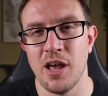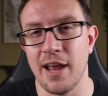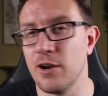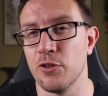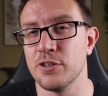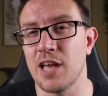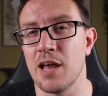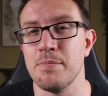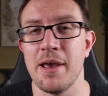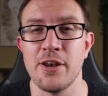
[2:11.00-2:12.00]
And others
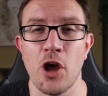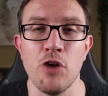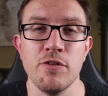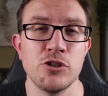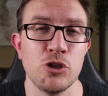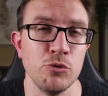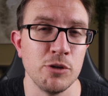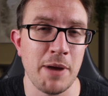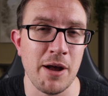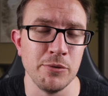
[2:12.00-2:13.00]
I'd made over
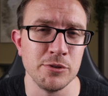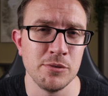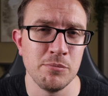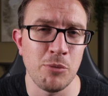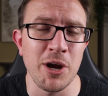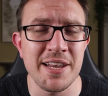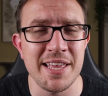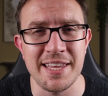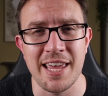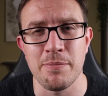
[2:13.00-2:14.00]
£200. Well, I ended
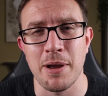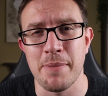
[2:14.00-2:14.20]
that year by